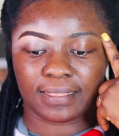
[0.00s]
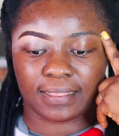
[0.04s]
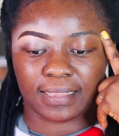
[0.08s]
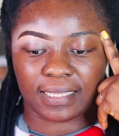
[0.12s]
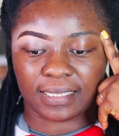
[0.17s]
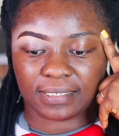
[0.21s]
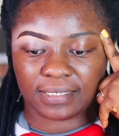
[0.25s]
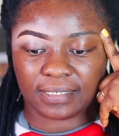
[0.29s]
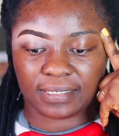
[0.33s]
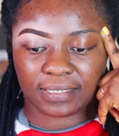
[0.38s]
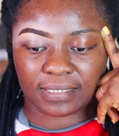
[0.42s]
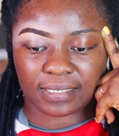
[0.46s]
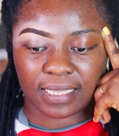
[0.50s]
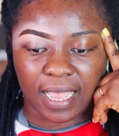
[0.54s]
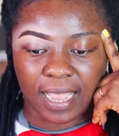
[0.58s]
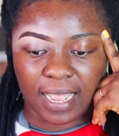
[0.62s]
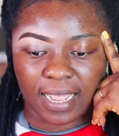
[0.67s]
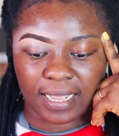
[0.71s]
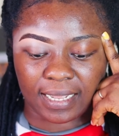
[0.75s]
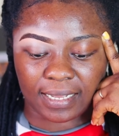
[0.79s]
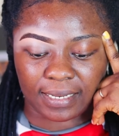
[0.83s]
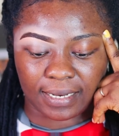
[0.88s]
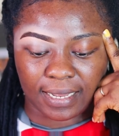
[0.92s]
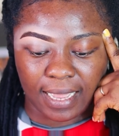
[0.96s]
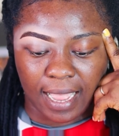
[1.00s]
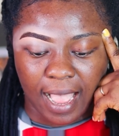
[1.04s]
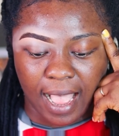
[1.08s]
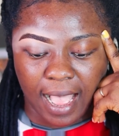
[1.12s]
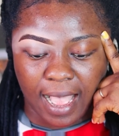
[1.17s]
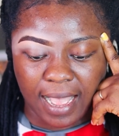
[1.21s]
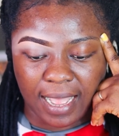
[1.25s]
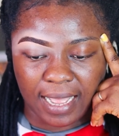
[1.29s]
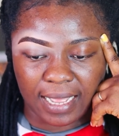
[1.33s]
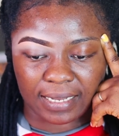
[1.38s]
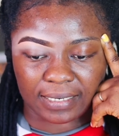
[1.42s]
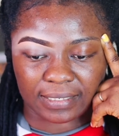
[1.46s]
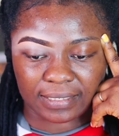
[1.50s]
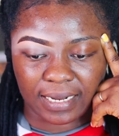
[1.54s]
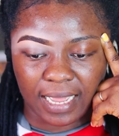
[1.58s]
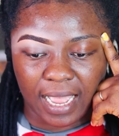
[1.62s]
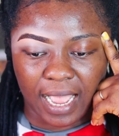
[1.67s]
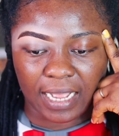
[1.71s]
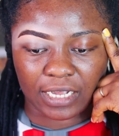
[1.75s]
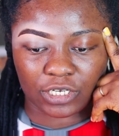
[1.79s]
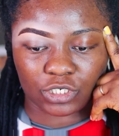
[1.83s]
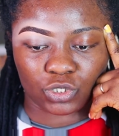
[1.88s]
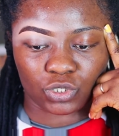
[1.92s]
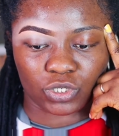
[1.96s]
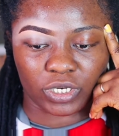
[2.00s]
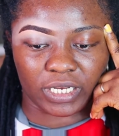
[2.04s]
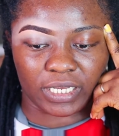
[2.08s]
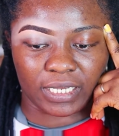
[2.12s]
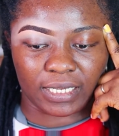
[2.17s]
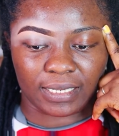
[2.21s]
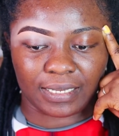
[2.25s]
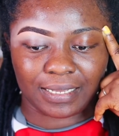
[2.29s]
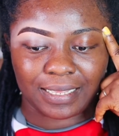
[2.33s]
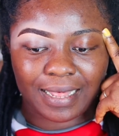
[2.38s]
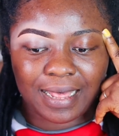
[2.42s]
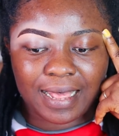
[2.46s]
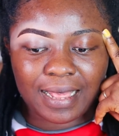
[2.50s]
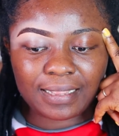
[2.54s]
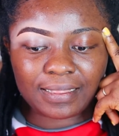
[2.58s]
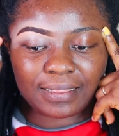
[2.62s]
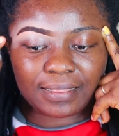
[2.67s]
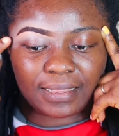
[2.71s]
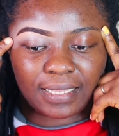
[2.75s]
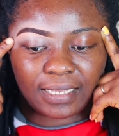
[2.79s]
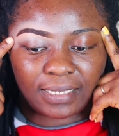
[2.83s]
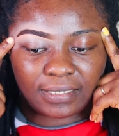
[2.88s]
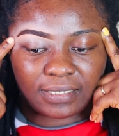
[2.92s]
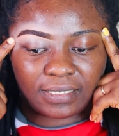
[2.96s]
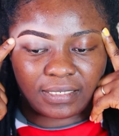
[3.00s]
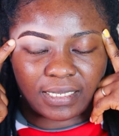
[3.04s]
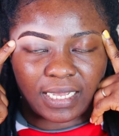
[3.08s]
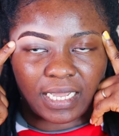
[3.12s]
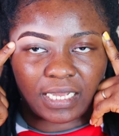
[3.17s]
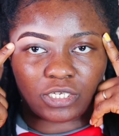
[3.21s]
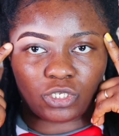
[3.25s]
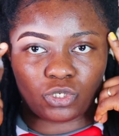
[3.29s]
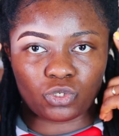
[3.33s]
this side and actually this side.